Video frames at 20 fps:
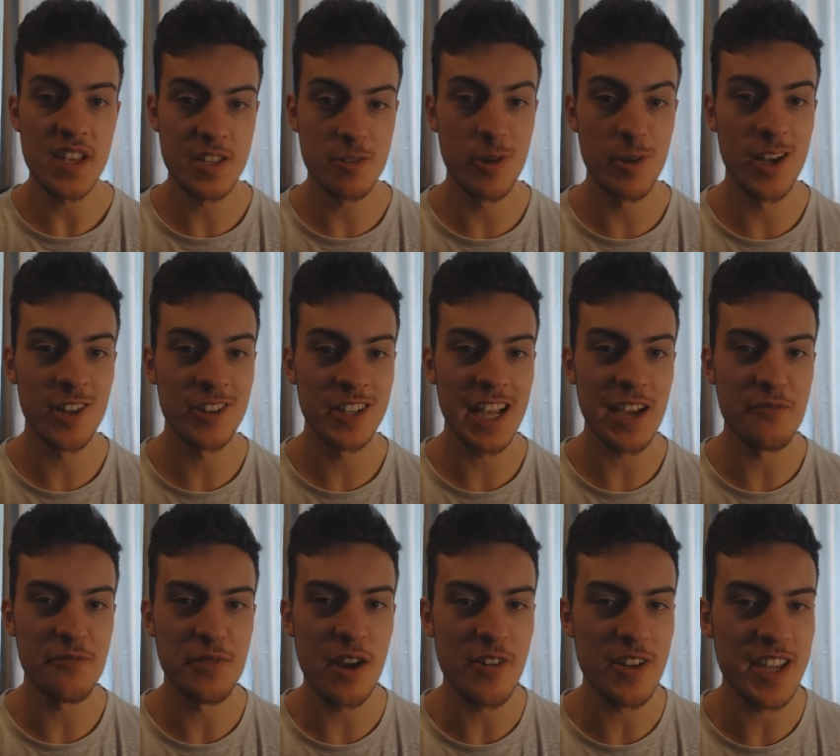this will
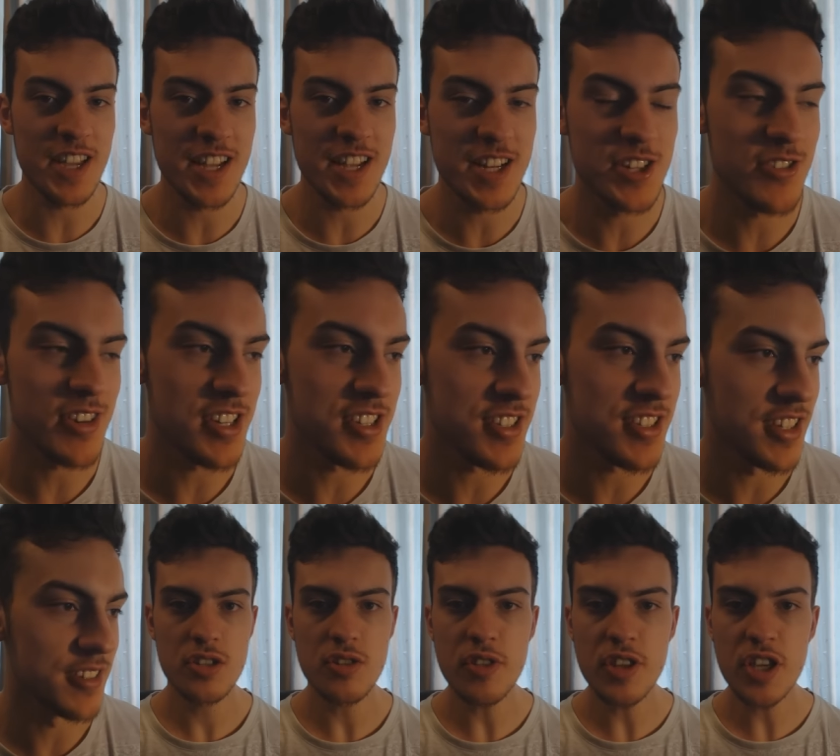get very
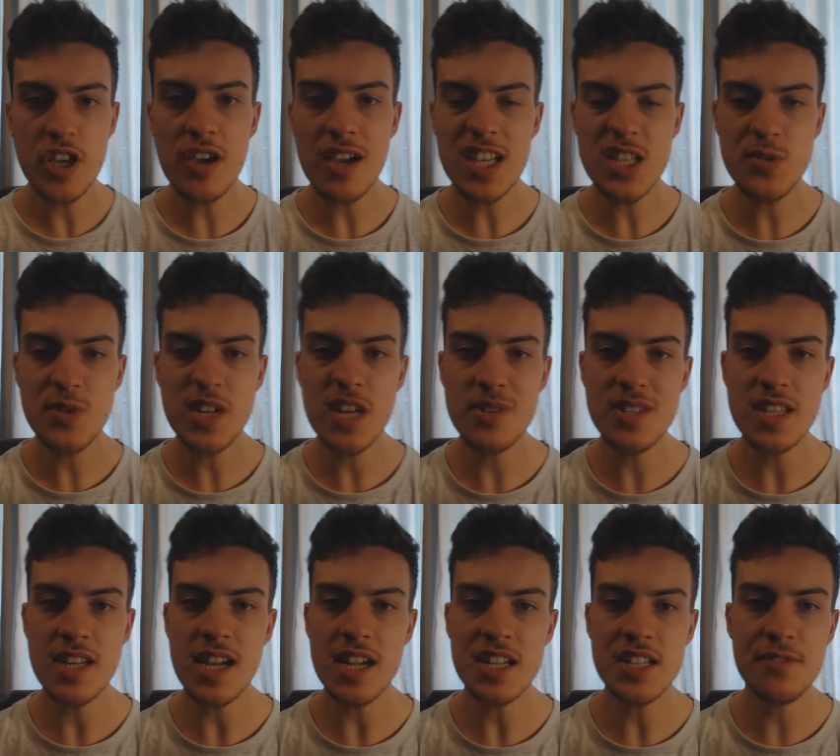interesting. So the year, as we know,
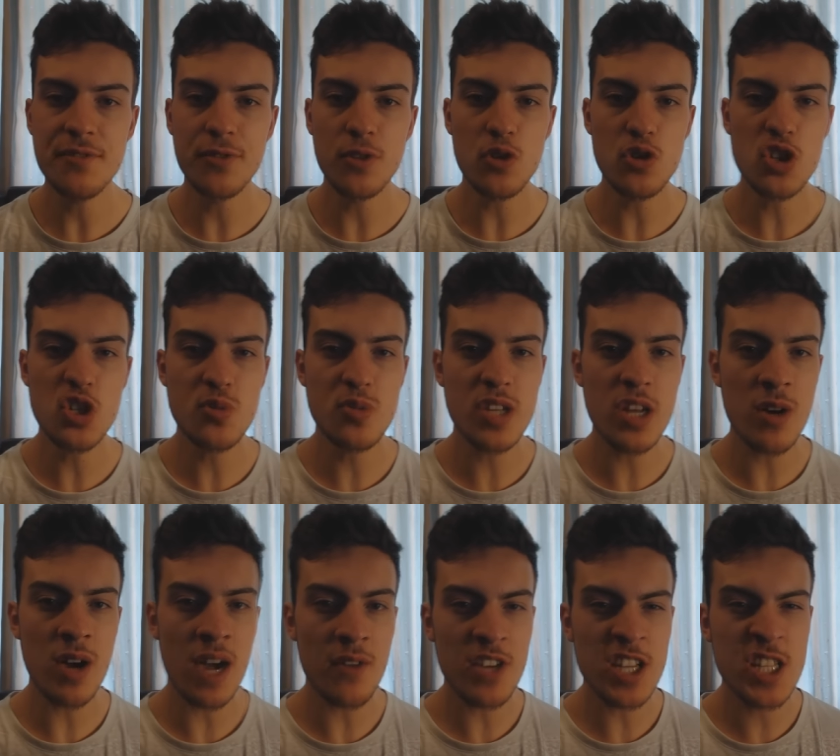is the 1940s. We
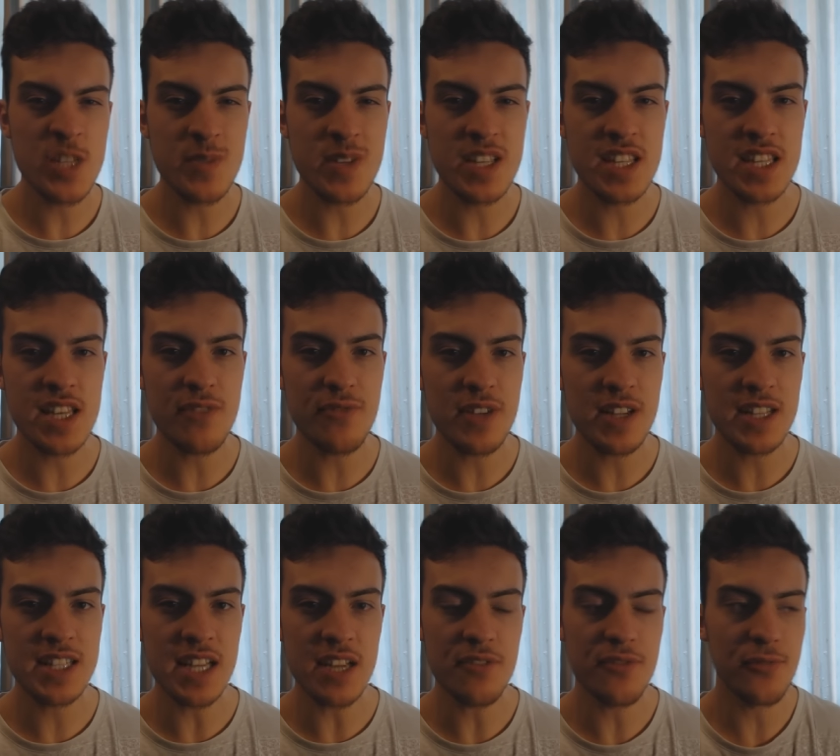don't have a
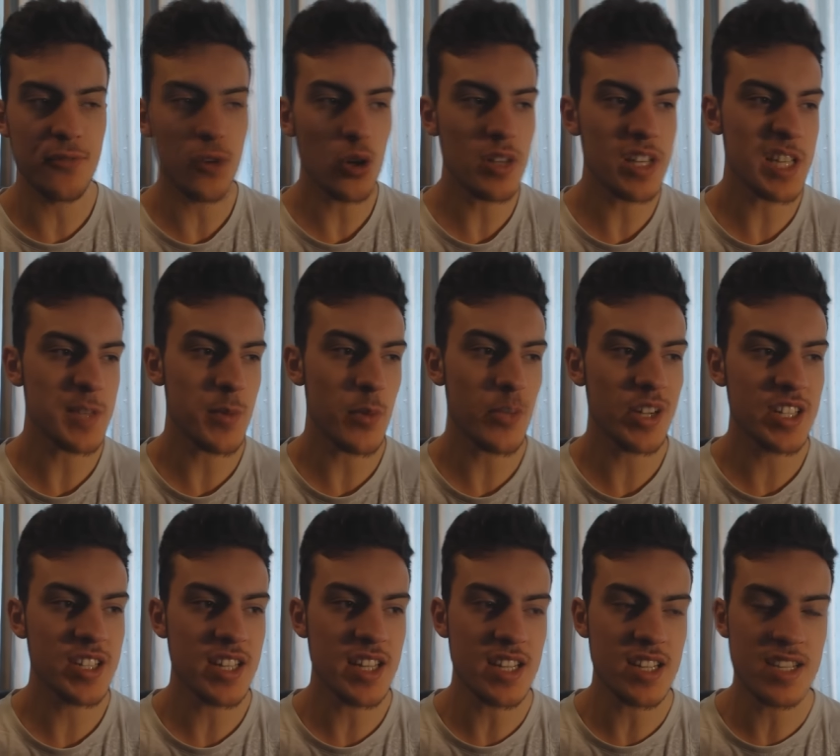specific date for this, but we
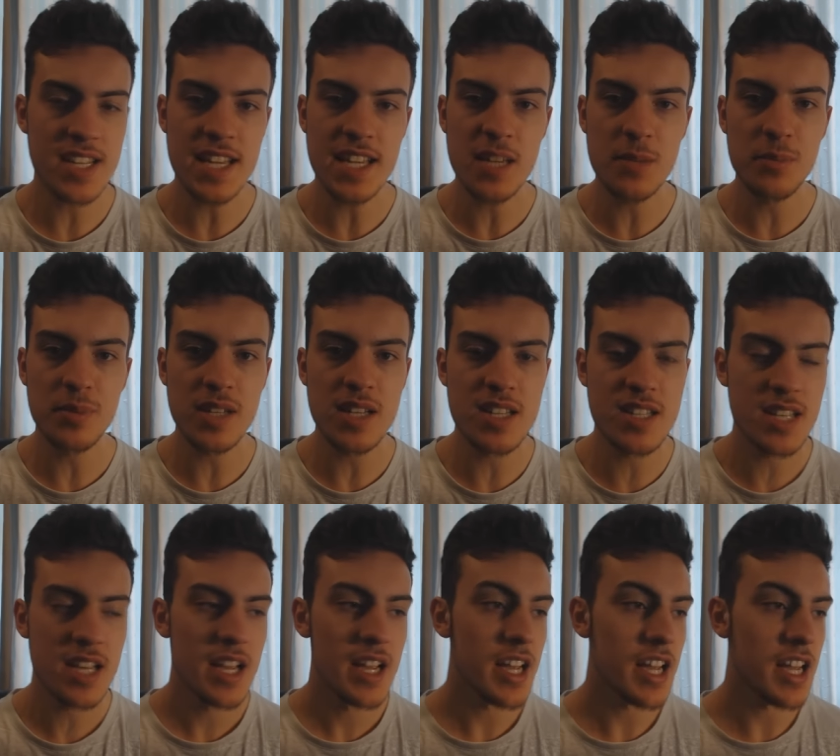can see it's taking place